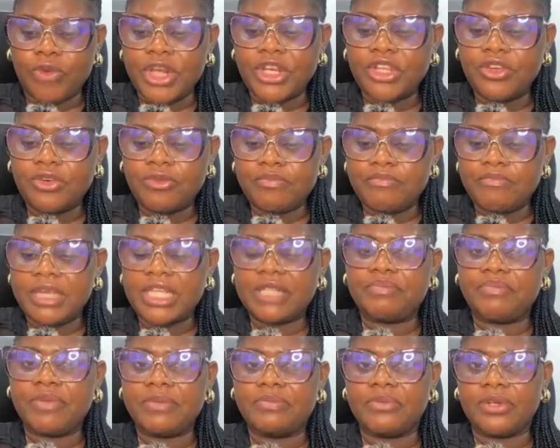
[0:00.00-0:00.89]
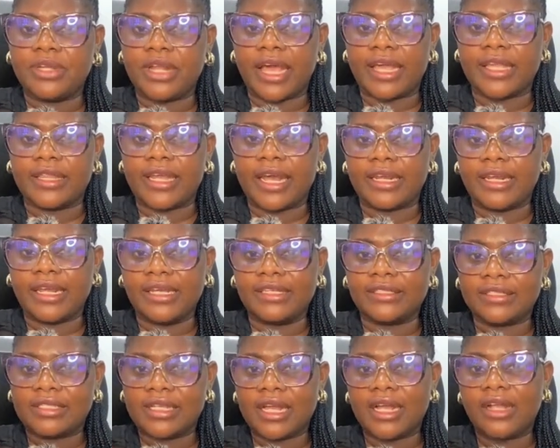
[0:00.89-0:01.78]
when you meet people like that,
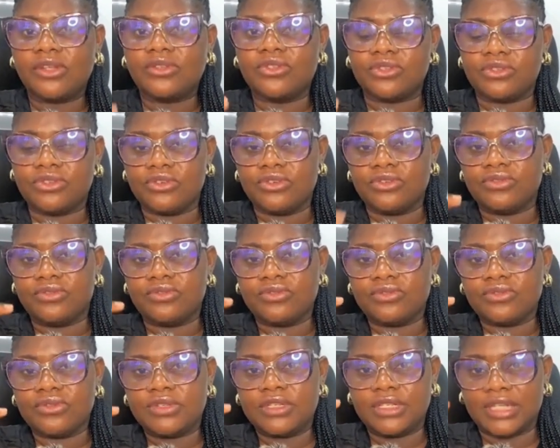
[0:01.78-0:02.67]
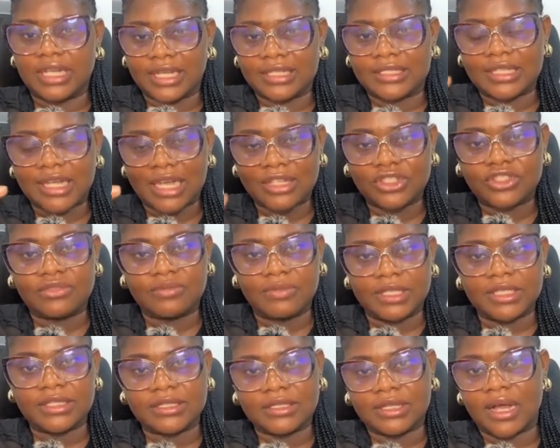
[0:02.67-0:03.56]
it tells you the
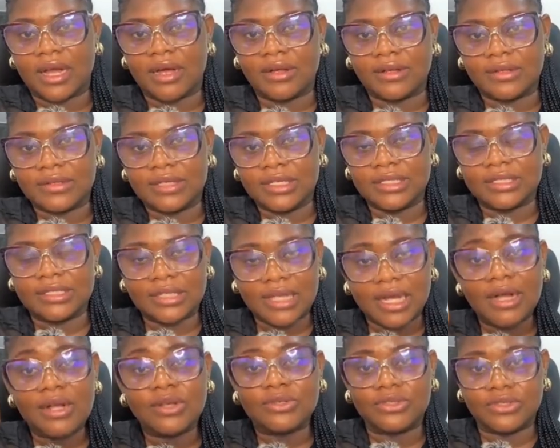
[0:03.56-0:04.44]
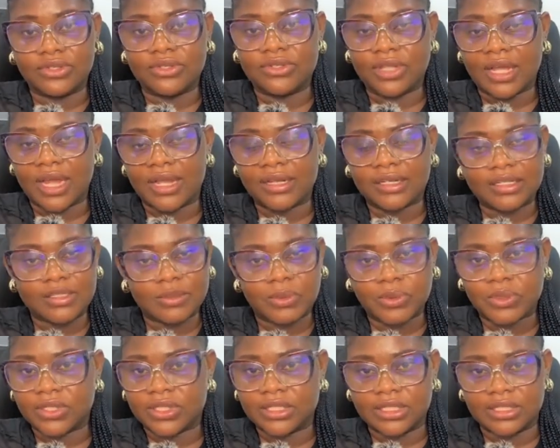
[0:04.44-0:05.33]
attachment style. It tells you that this
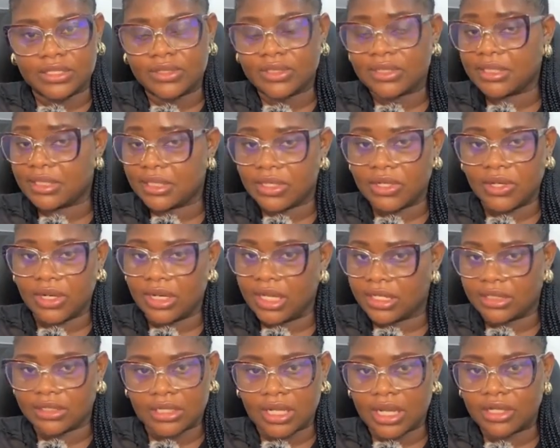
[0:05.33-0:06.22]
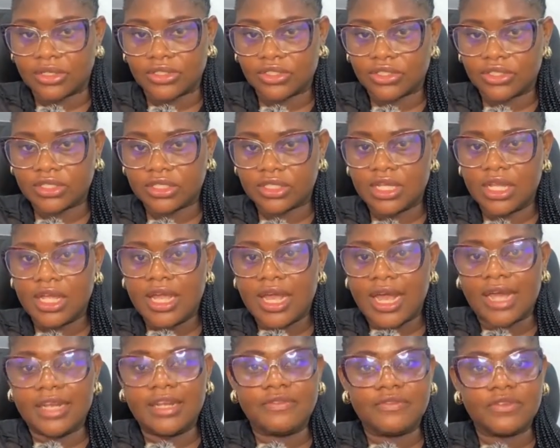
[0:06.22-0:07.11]
person is not securely attached.
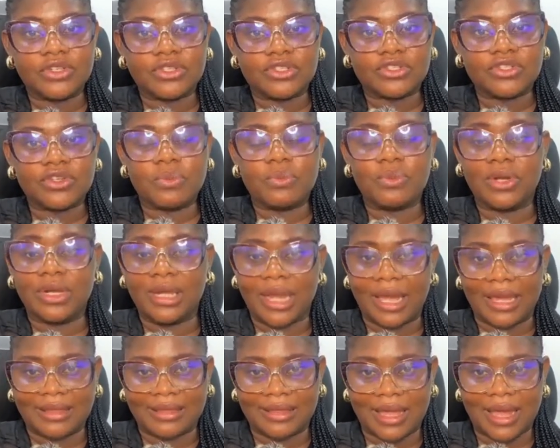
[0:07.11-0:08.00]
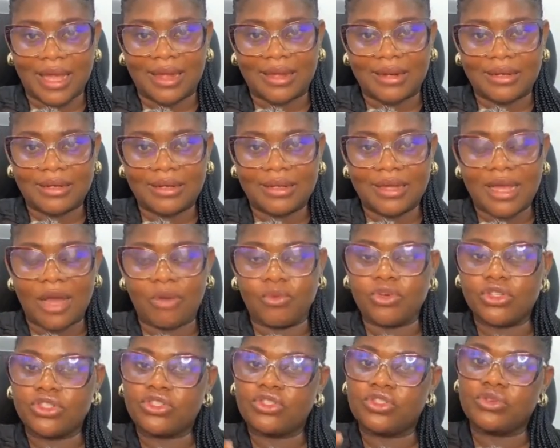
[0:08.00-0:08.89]
And if you're someone like that, I
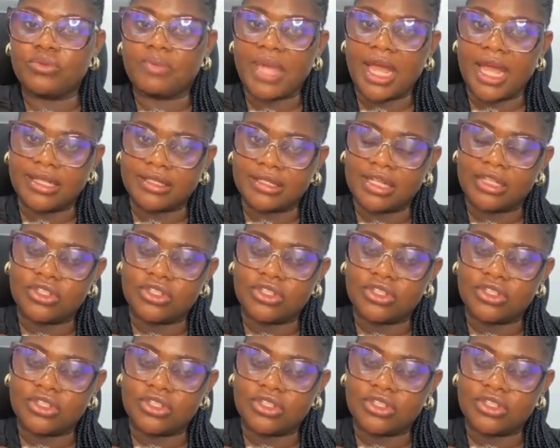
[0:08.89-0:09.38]
want you to pay